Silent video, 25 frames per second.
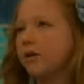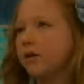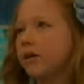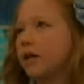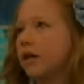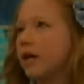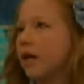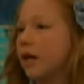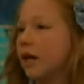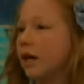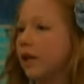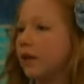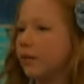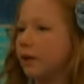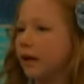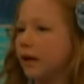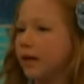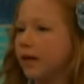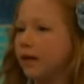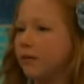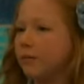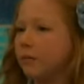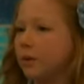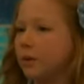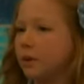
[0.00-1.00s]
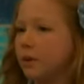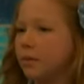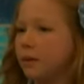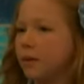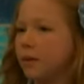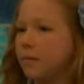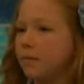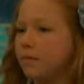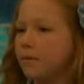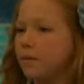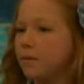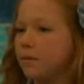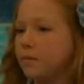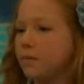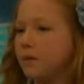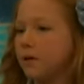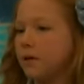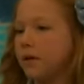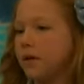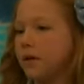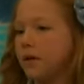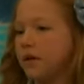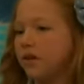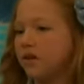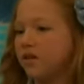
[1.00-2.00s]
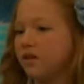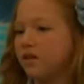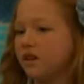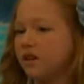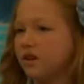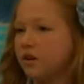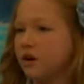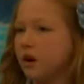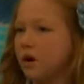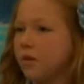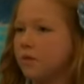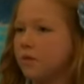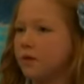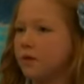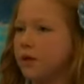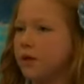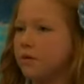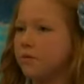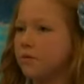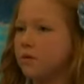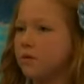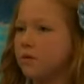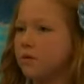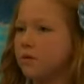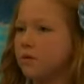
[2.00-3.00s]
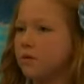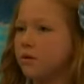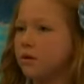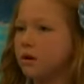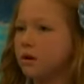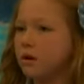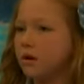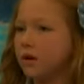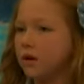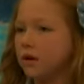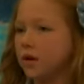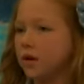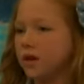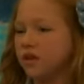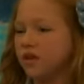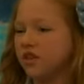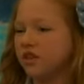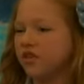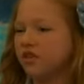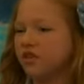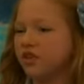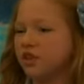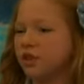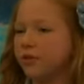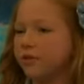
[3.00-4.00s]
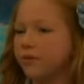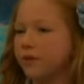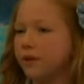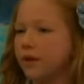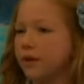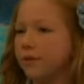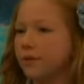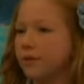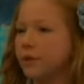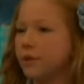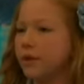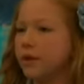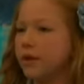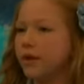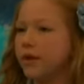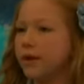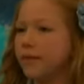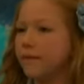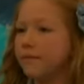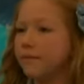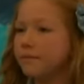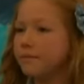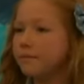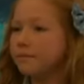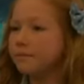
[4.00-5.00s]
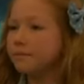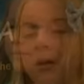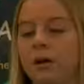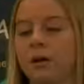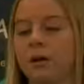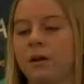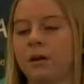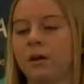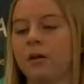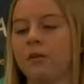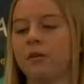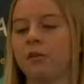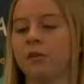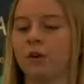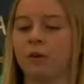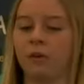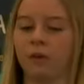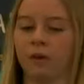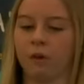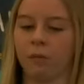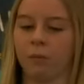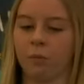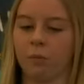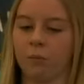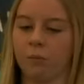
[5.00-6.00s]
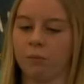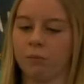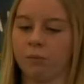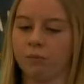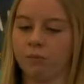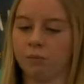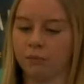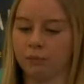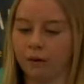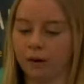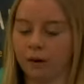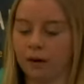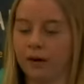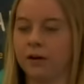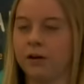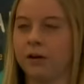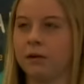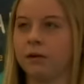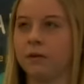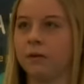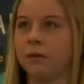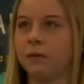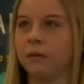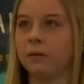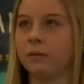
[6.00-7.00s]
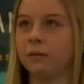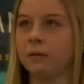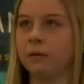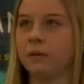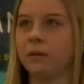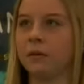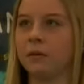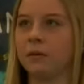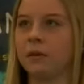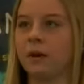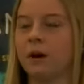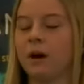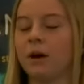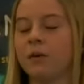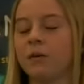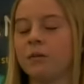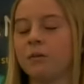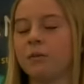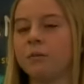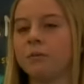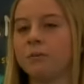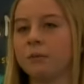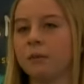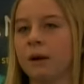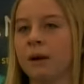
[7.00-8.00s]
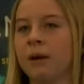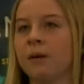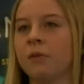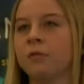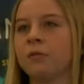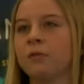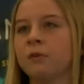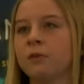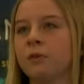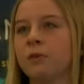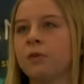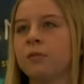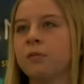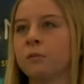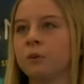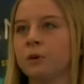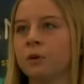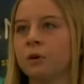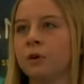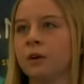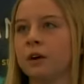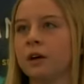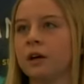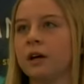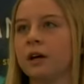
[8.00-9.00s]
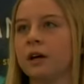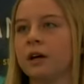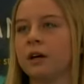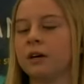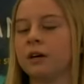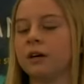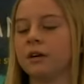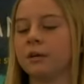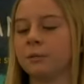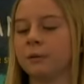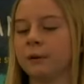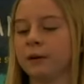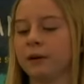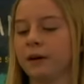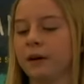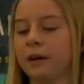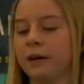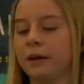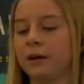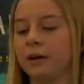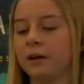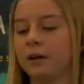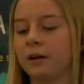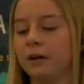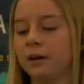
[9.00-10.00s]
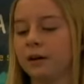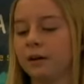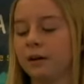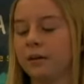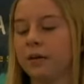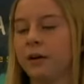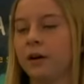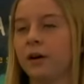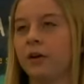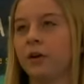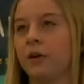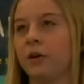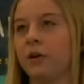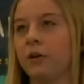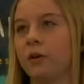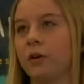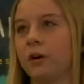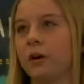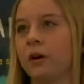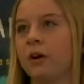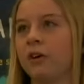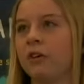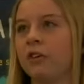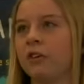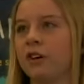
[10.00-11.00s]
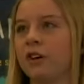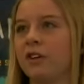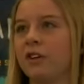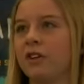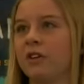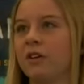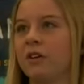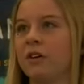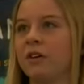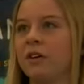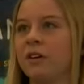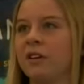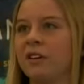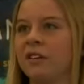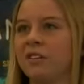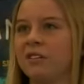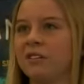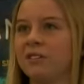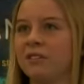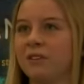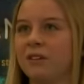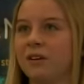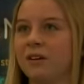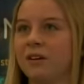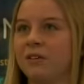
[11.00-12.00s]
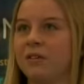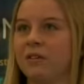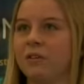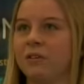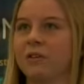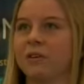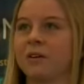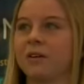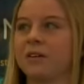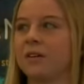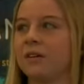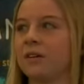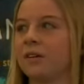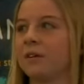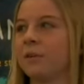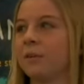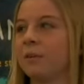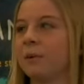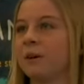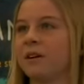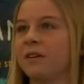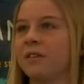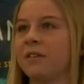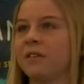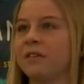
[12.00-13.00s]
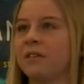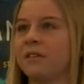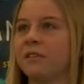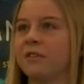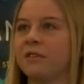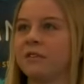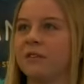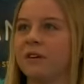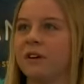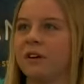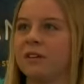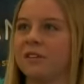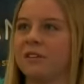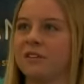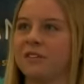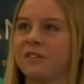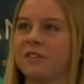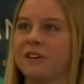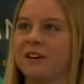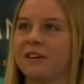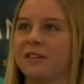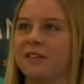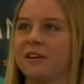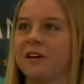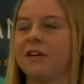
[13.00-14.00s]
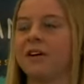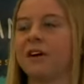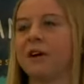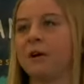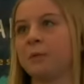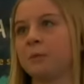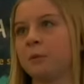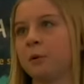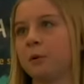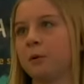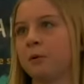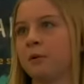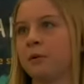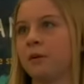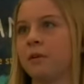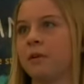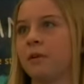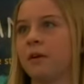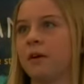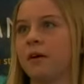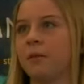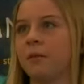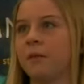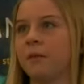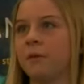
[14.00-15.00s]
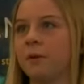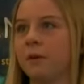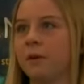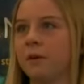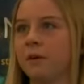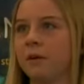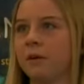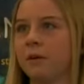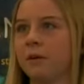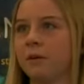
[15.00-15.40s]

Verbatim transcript: I don't think it's right to bully people because they're all people and you shouldn't really bully them. And I saw them kind of not like bullying, but like ignoring each other and it just wasn't the best situation because I liked both of them.